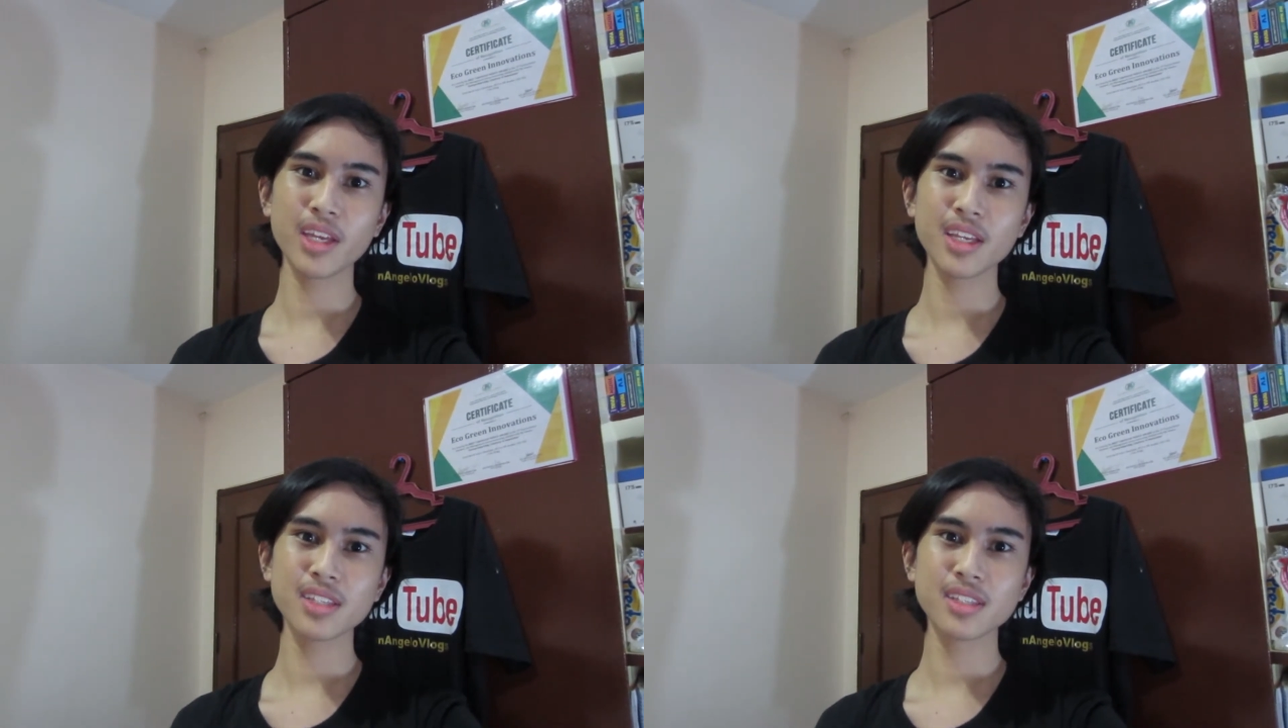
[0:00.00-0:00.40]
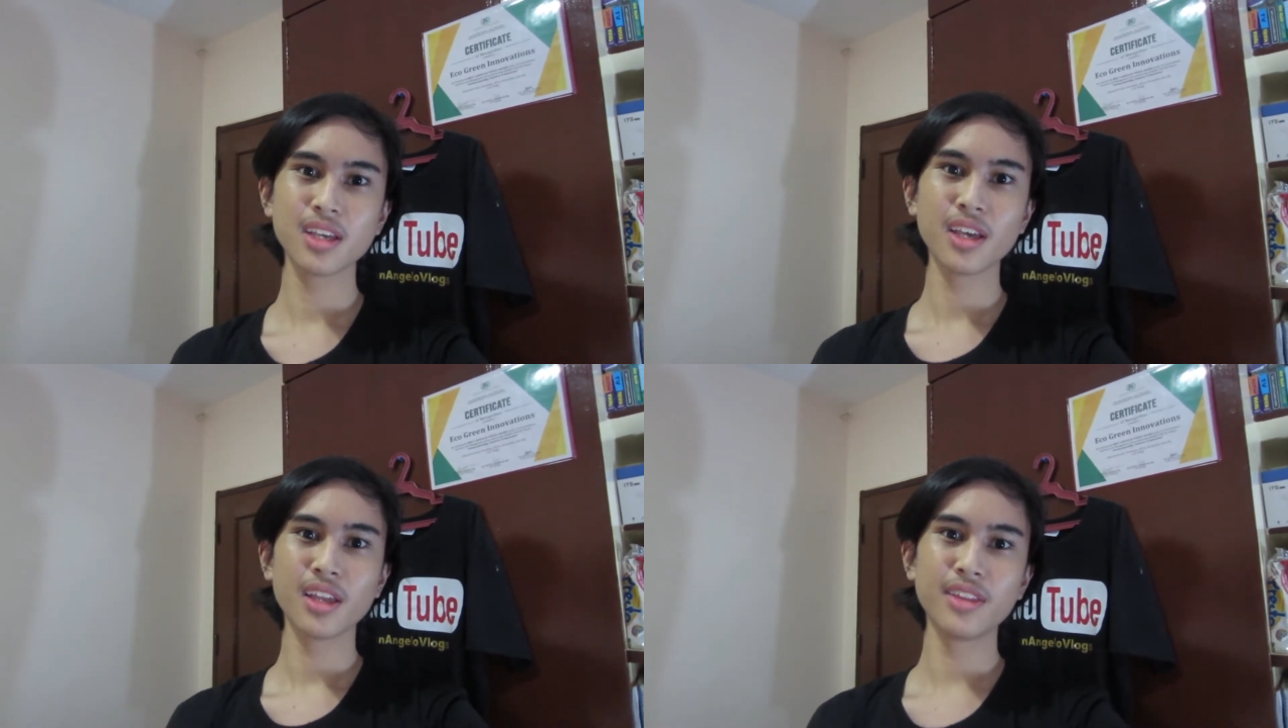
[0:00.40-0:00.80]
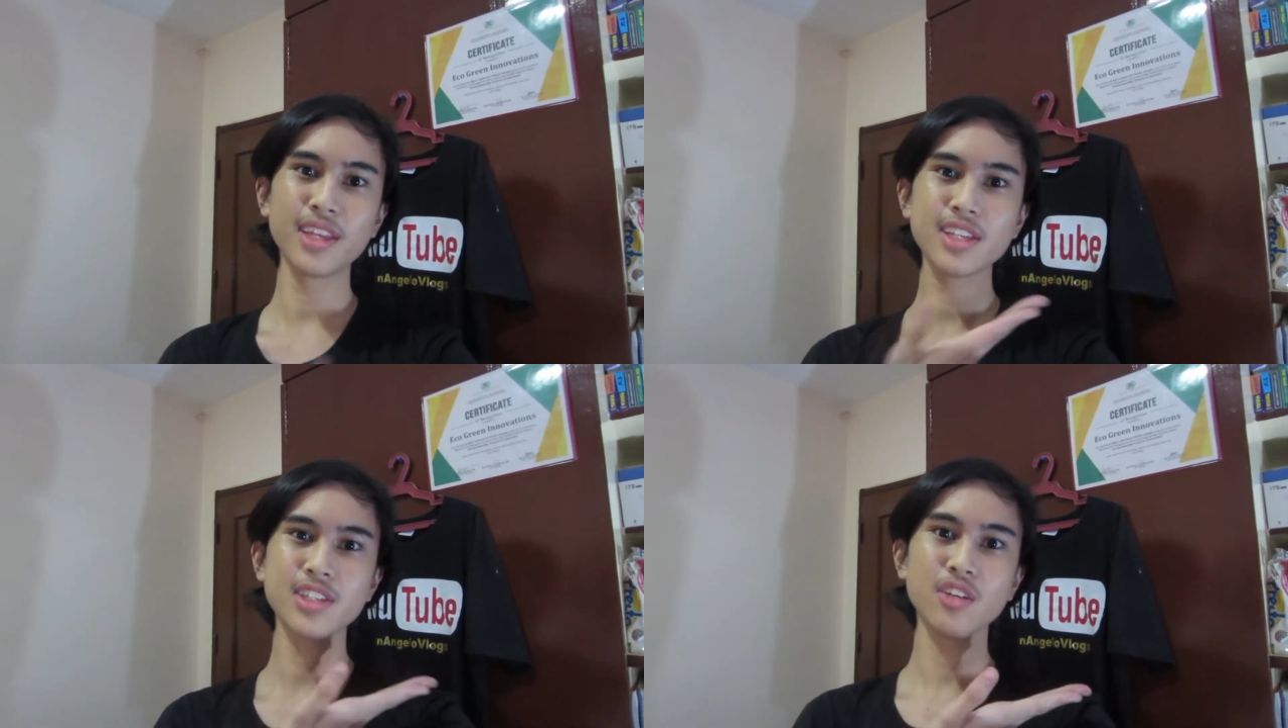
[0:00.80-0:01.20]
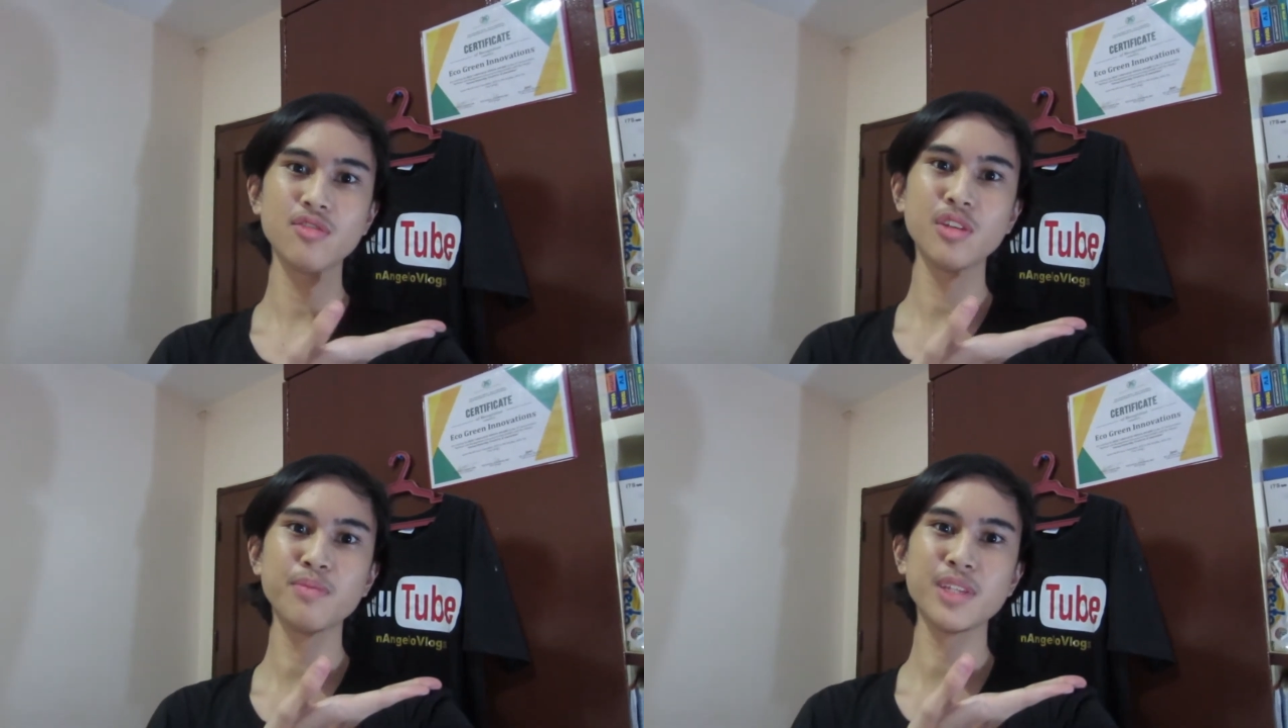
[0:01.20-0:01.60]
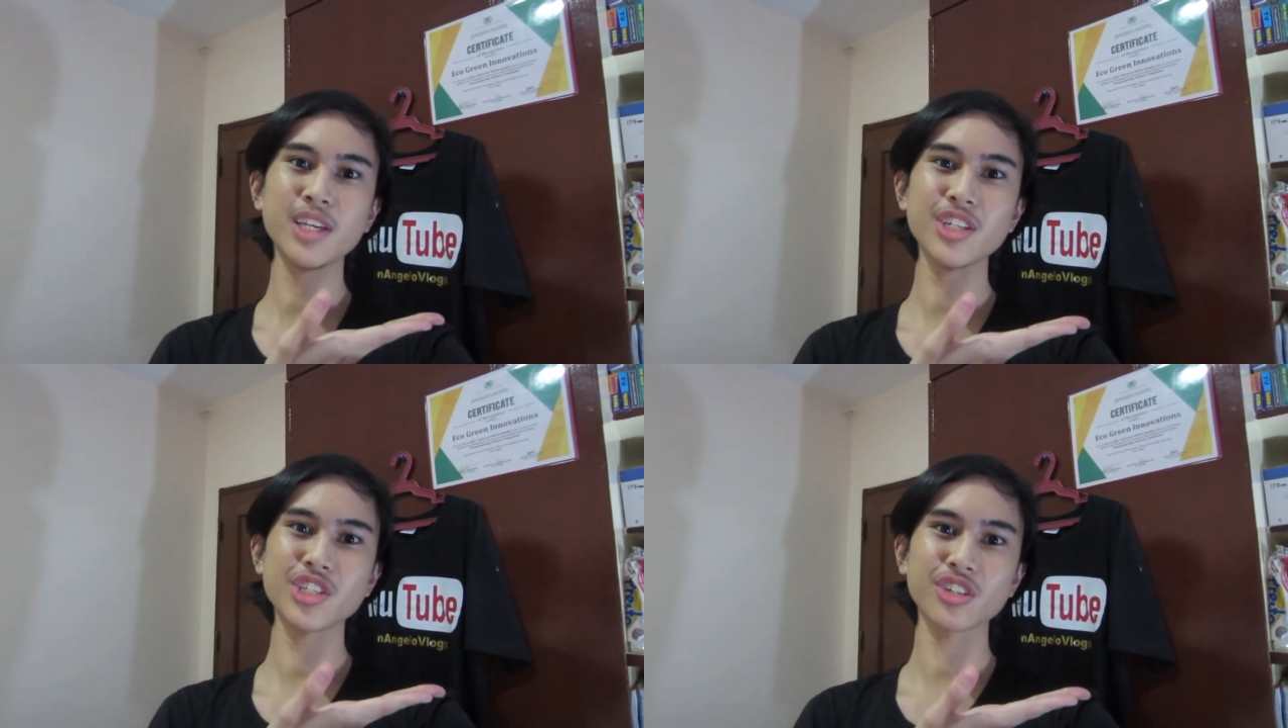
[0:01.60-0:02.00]
is this YouTube
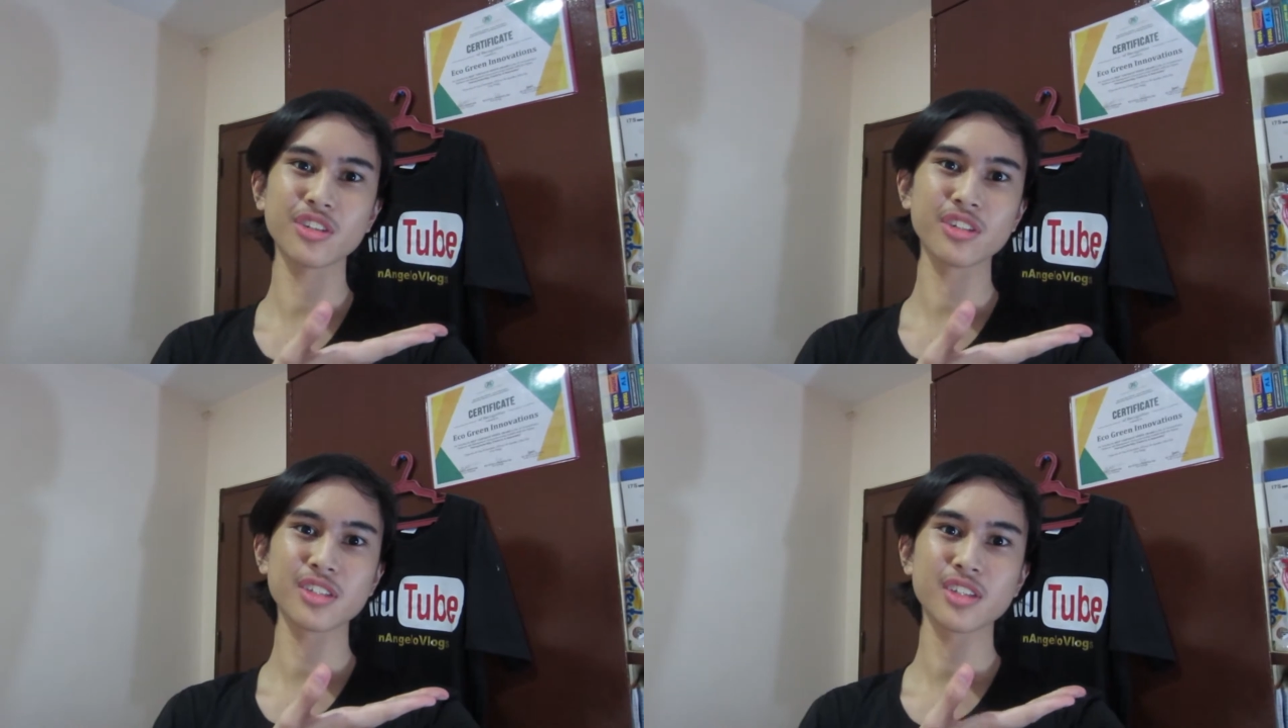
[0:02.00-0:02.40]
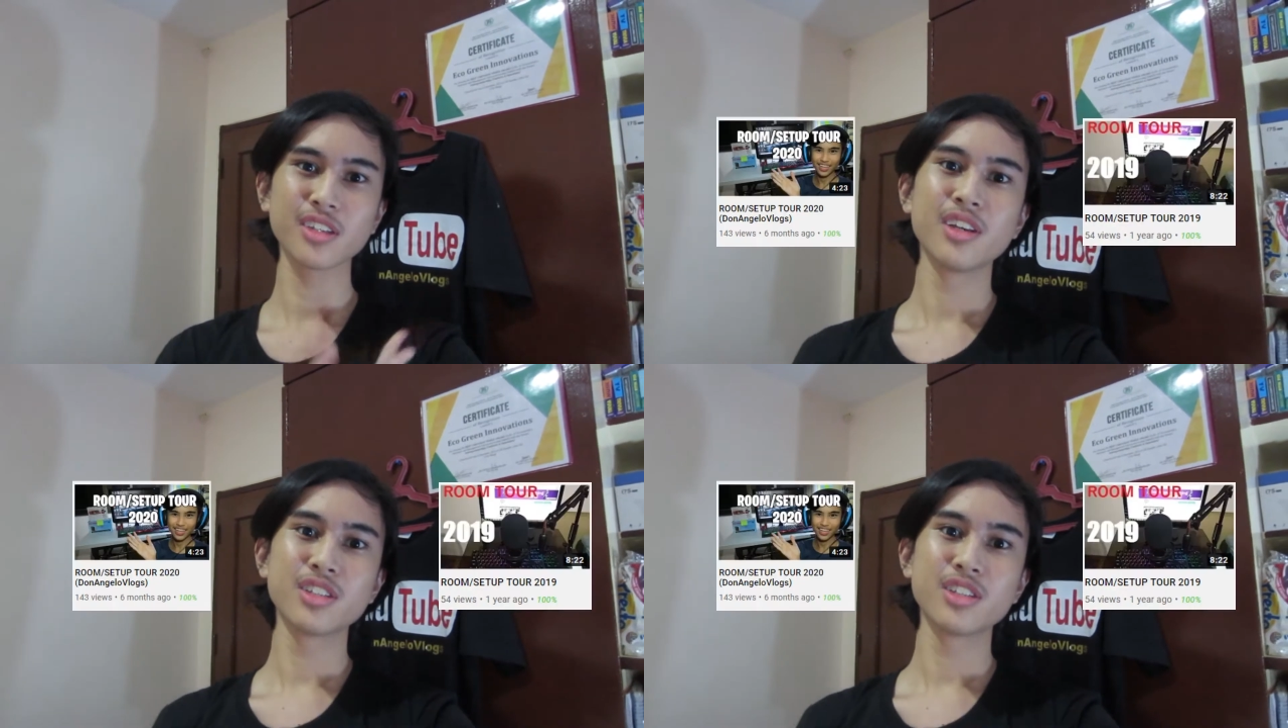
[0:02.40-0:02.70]
t-shirt.